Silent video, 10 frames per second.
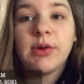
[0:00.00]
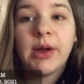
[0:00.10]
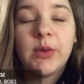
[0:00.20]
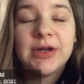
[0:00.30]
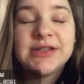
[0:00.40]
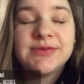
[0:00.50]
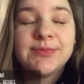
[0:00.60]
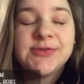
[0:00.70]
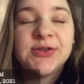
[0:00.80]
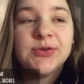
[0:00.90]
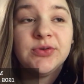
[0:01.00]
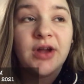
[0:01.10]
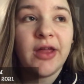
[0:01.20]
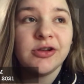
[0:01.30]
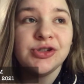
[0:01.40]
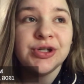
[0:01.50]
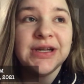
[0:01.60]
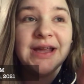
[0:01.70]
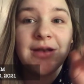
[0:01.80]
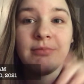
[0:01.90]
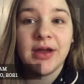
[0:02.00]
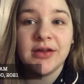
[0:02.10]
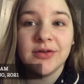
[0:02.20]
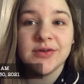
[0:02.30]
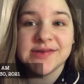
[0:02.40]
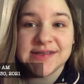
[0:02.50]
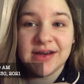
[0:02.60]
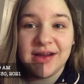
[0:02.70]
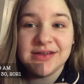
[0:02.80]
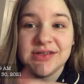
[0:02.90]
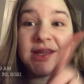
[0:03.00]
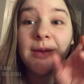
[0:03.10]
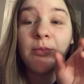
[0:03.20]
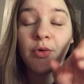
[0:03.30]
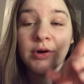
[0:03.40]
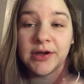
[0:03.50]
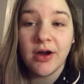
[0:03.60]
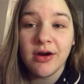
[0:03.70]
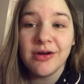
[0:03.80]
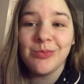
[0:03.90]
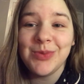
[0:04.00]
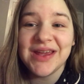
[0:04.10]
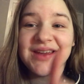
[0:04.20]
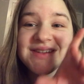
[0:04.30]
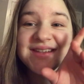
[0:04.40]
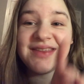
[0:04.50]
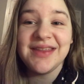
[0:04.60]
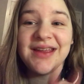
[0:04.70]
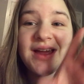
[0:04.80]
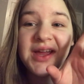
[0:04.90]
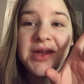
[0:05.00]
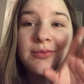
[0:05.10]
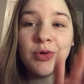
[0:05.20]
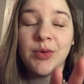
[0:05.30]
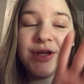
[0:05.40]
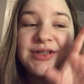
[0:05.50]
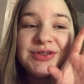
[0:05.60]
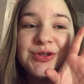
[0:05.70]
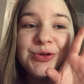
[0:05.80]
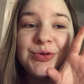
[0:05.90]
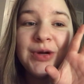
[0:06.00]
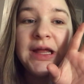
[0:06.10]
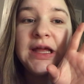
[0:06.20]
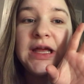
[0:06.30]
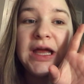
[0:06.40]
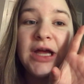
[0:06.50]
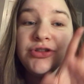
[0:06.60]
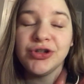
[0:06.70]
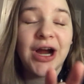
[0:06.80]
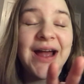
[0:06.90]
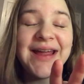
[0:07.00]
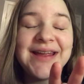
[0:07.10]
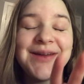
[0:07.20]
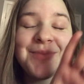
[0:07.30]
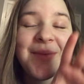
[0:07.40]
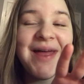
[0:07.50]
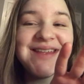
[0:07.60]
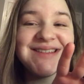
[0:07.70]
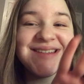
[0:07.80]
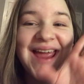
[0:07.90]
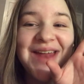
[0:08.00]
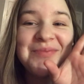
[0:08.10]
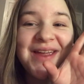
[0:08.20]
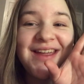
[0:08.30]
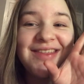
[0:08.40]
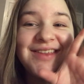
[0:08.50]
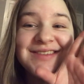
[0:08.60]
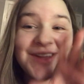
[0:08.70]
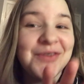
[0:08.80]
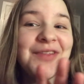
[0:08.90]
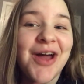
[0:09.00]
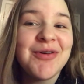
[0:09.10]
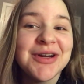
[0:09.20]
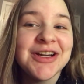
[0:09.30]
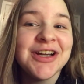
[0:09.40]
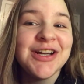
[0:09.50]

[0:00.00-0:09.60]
I went to Dollar Tree and Michael's tonight to get more yarn because I think I am going to try my best and make the sunflower